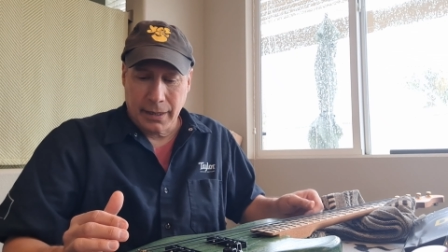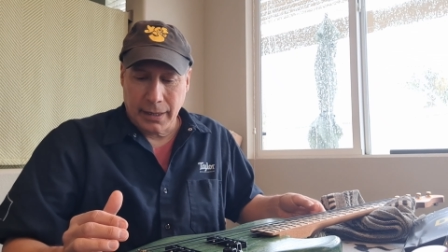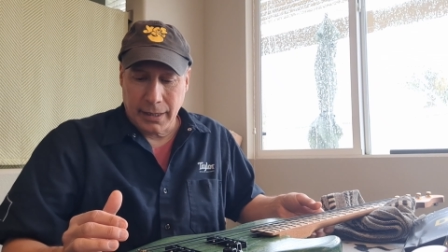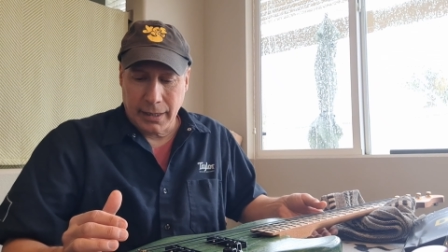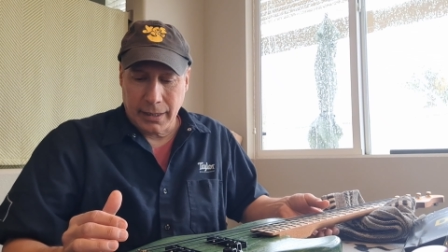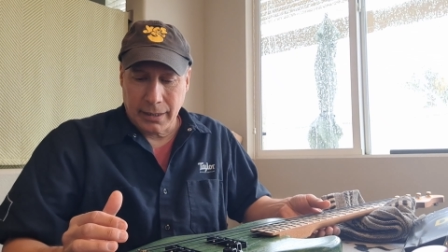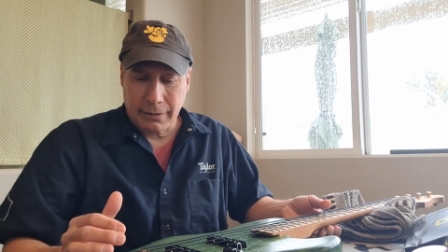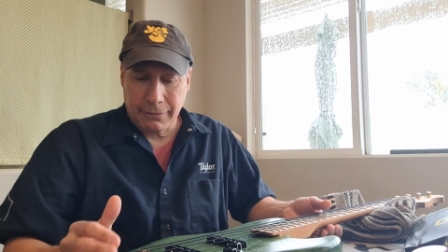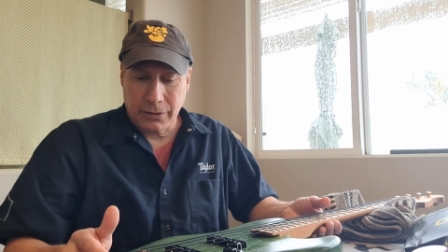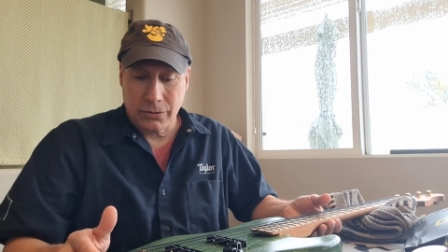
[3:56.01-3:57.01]

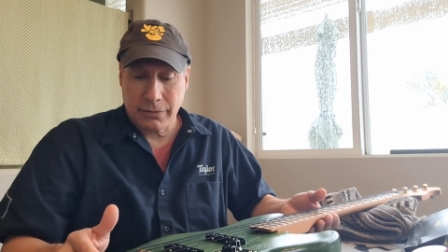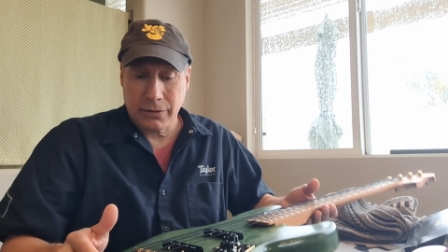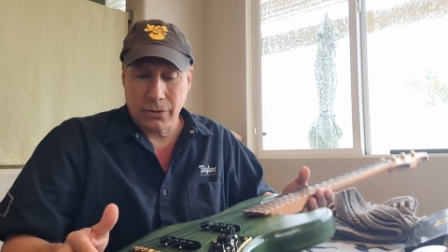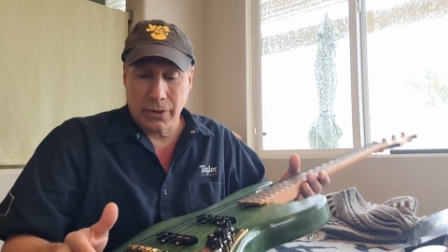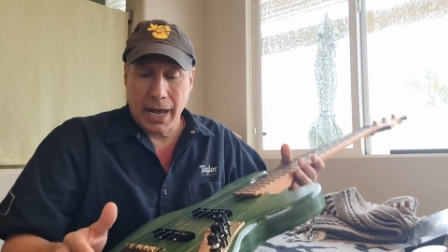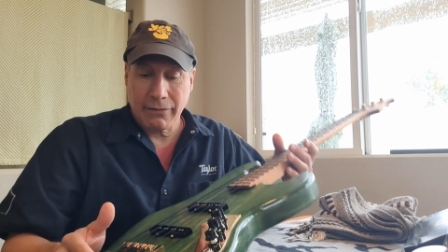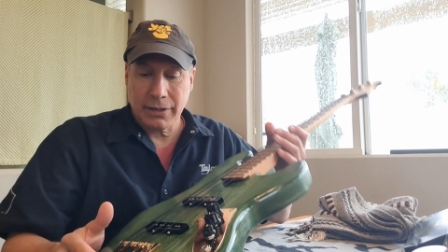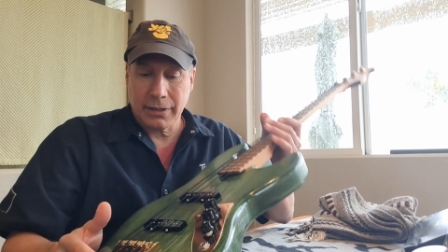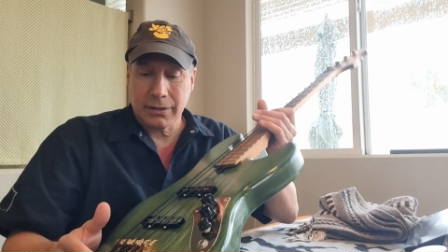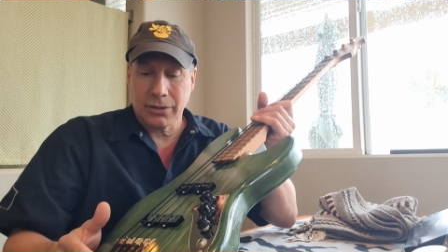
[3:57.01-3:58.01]
And for those of you who
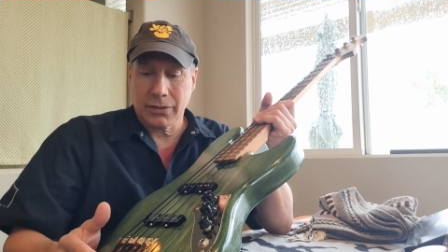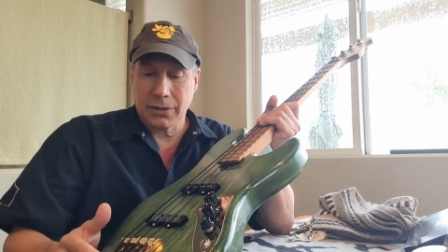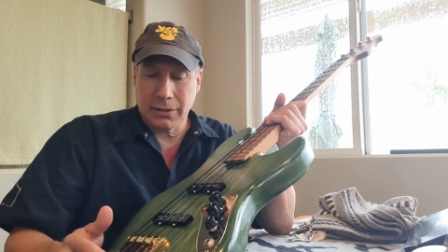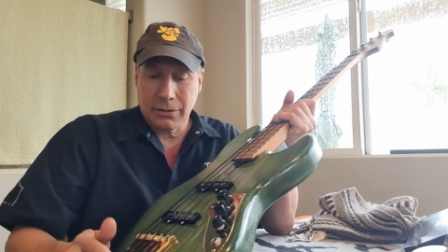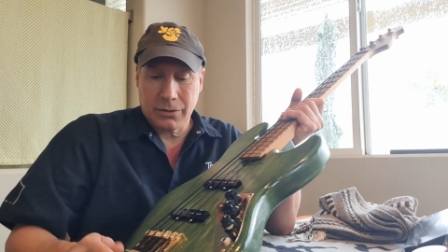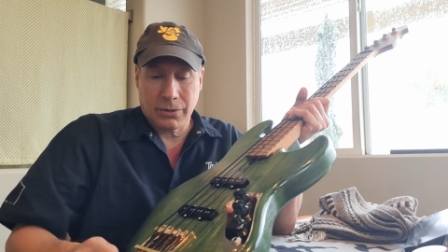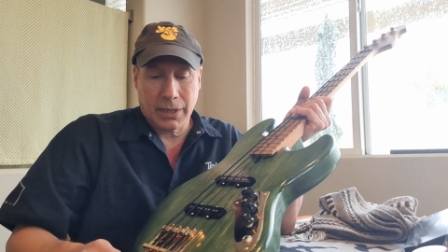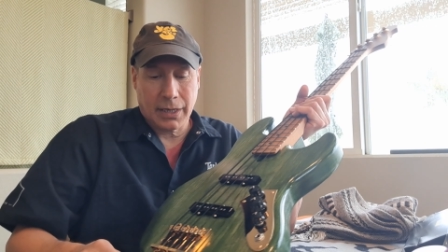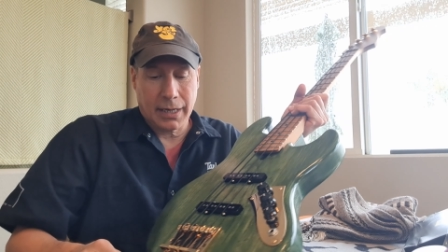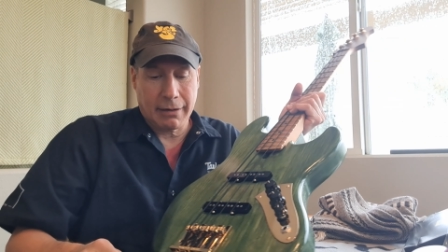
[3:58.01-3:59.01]
haven't adjusted string
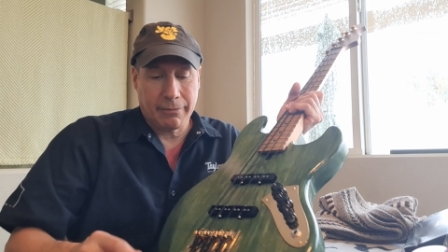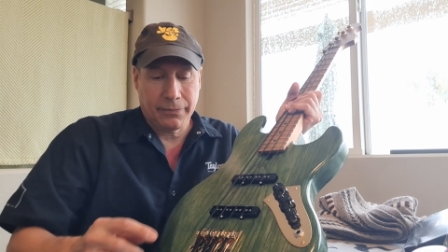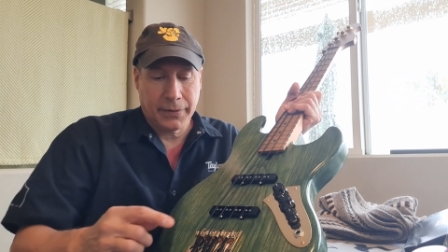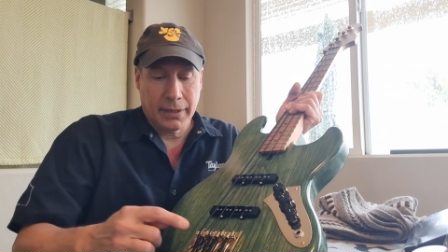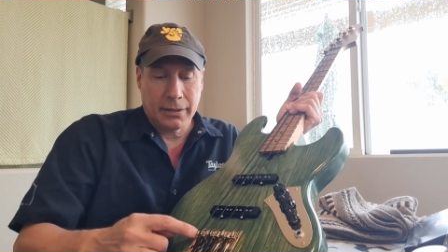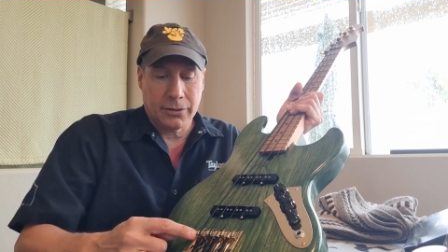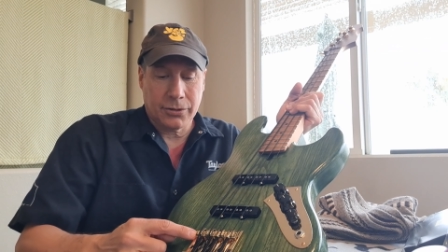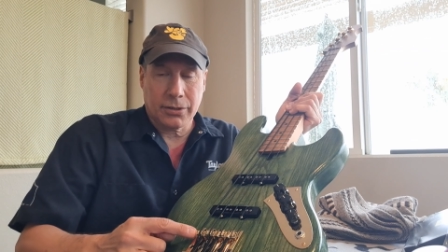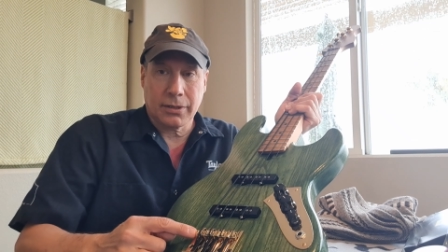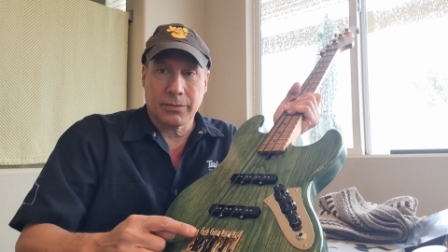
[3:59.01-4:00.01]
height, there's
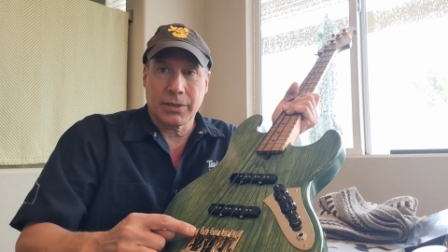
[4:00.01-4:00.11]
just some